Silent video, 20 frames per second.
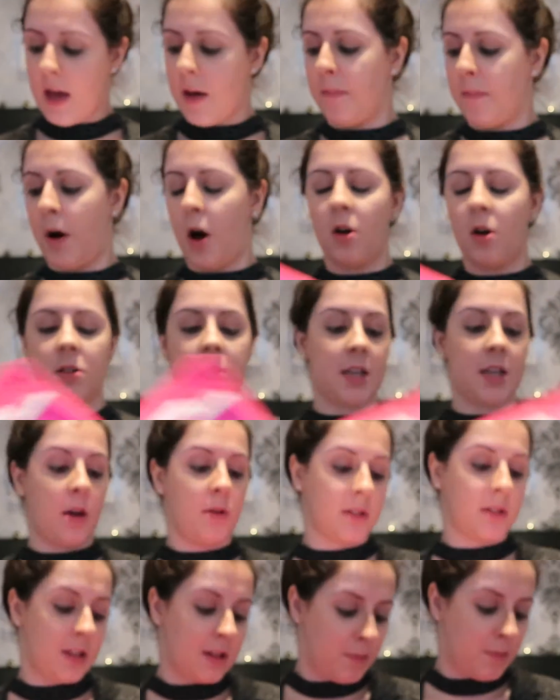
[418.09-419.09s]
But also,
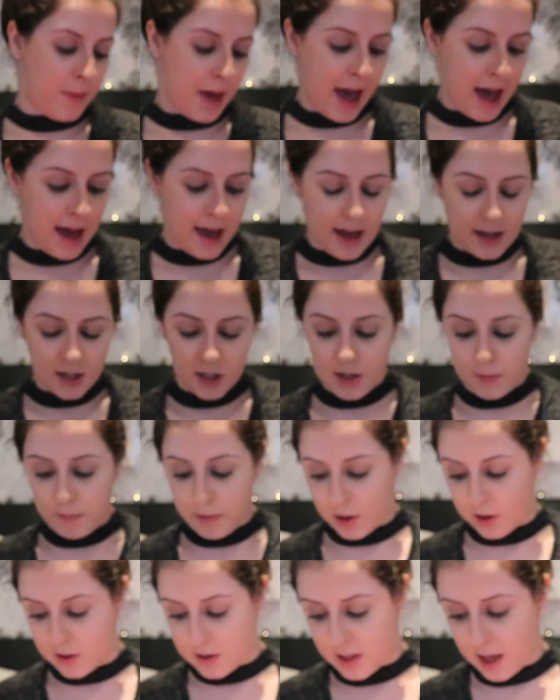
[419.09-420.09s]
so the bit I actually
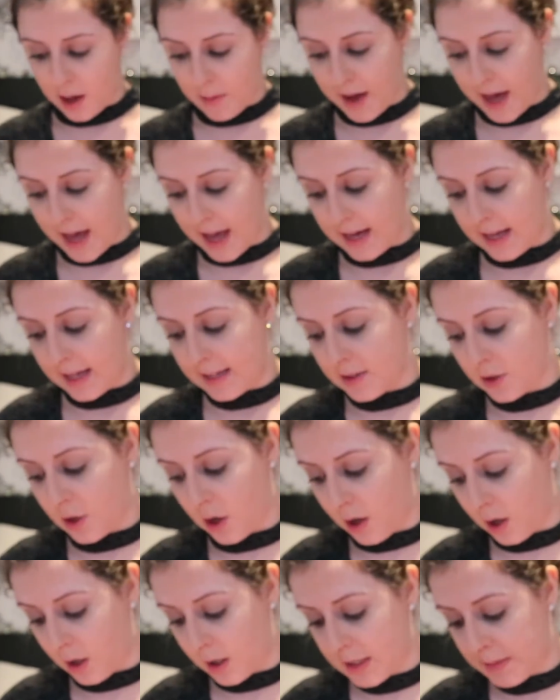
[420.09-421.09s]
bought to go in has
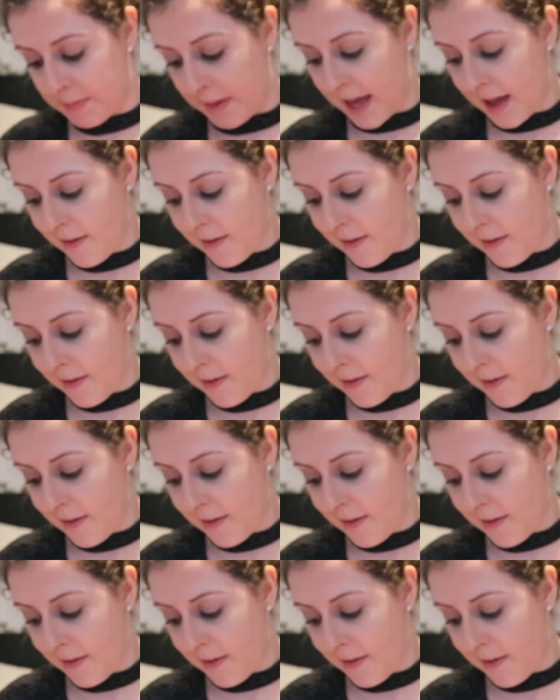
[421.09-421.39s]
got my